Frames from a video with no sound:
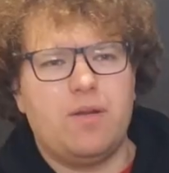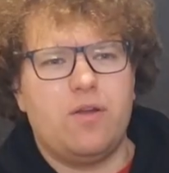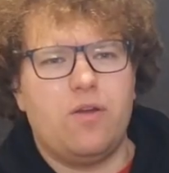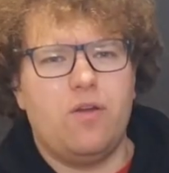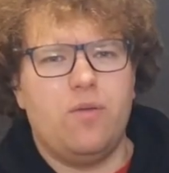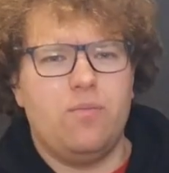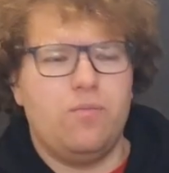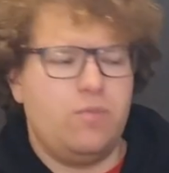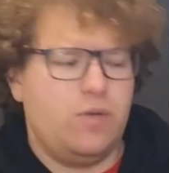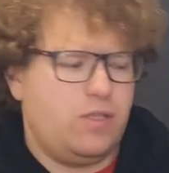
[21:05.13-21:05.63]
at
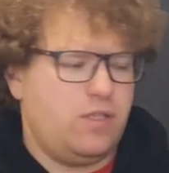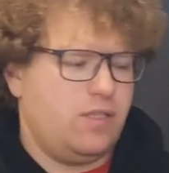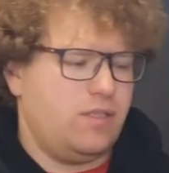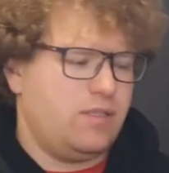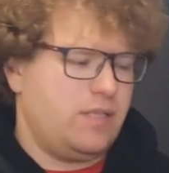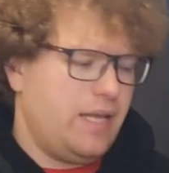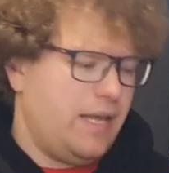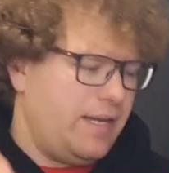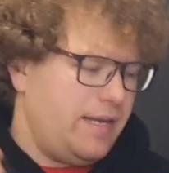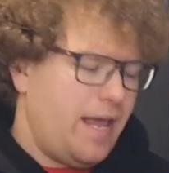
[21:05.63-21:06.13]
home, which
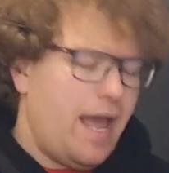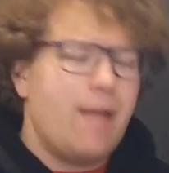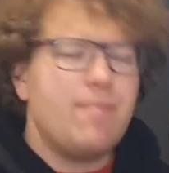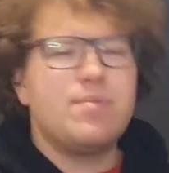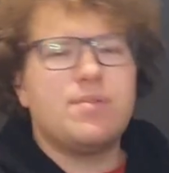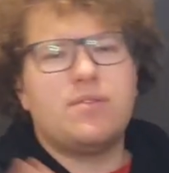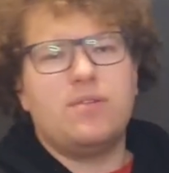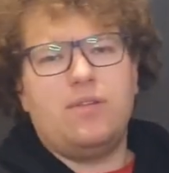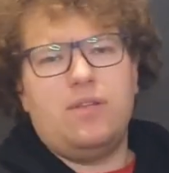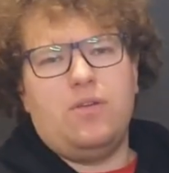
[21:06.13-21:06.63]
is an
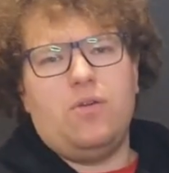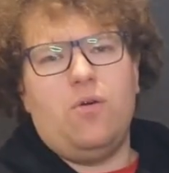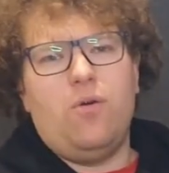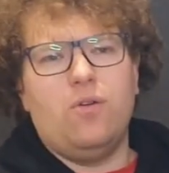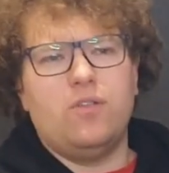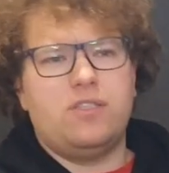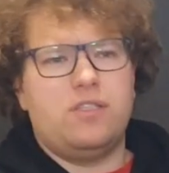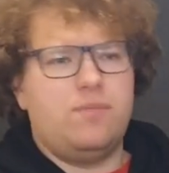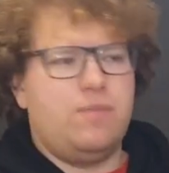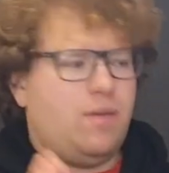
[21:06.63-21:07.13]
absolutely
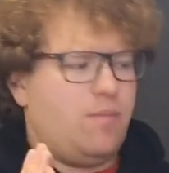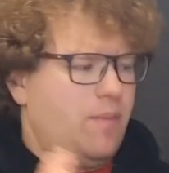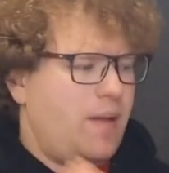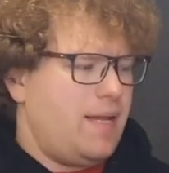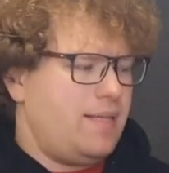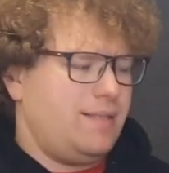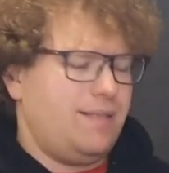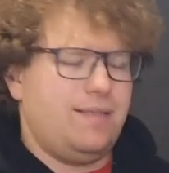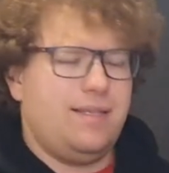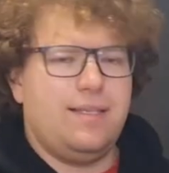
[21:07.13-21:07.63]
awesome,
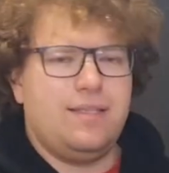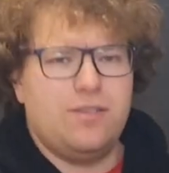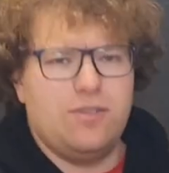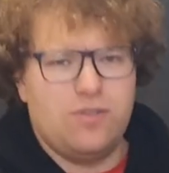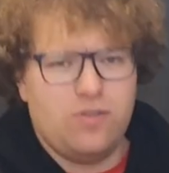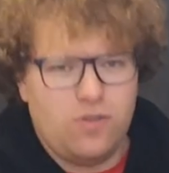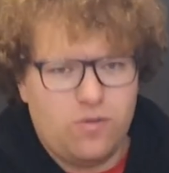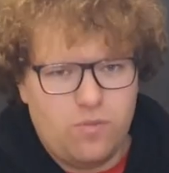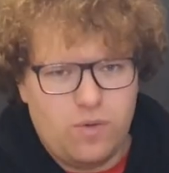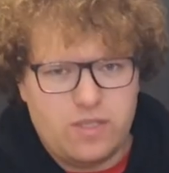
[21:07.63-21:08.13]
amazing thing to
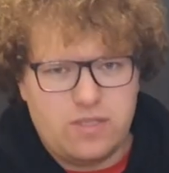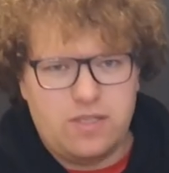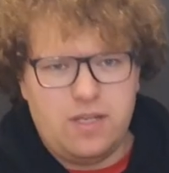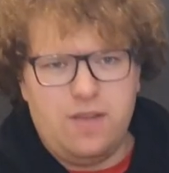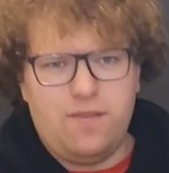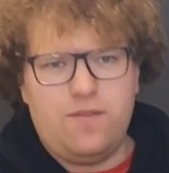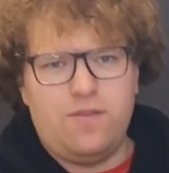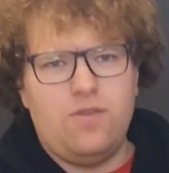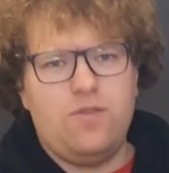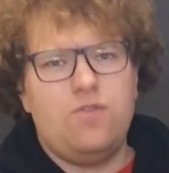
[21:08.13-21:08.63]
do, which
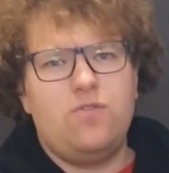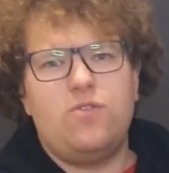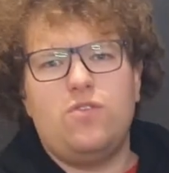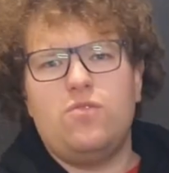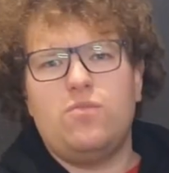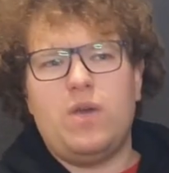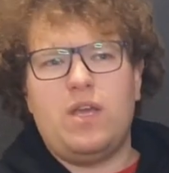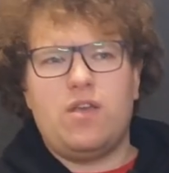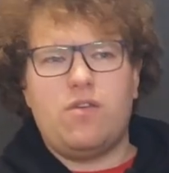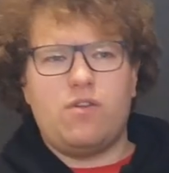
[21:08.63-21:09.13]
if you
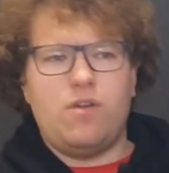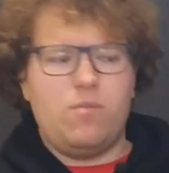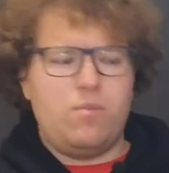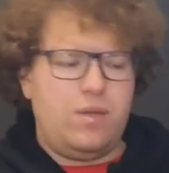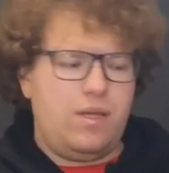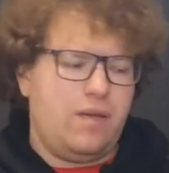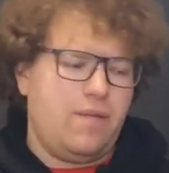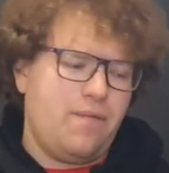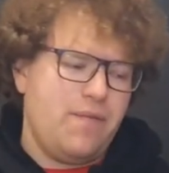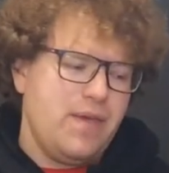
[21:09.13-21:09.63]
do make your own
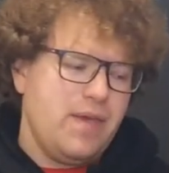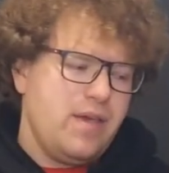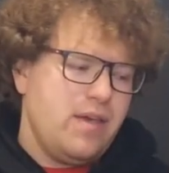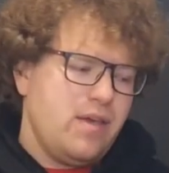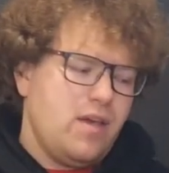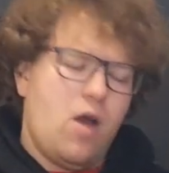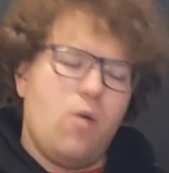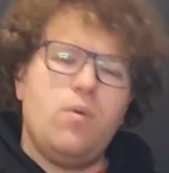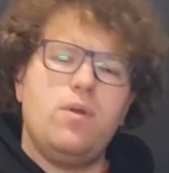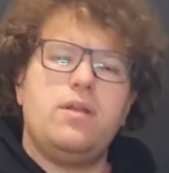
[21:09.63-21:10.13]
beer,
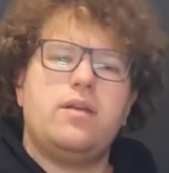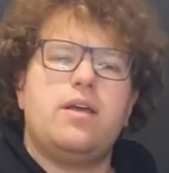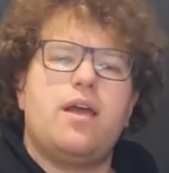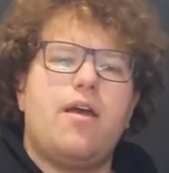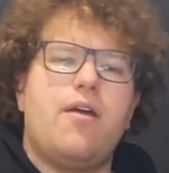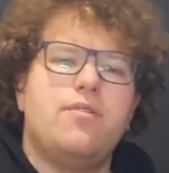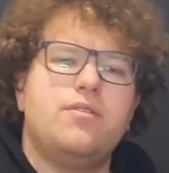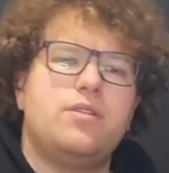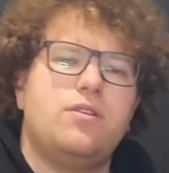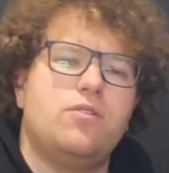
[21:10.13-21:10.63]
I would
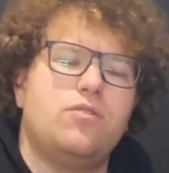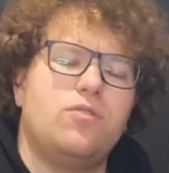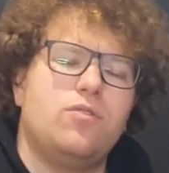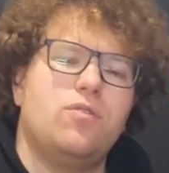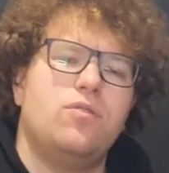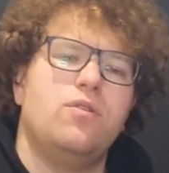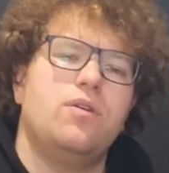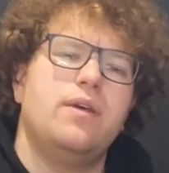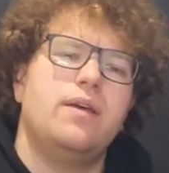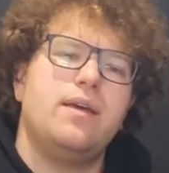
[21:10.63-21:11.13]
encourage you to
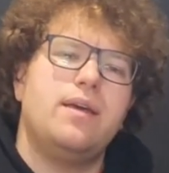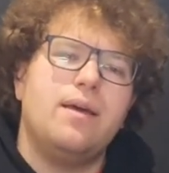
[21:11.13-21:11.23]
do,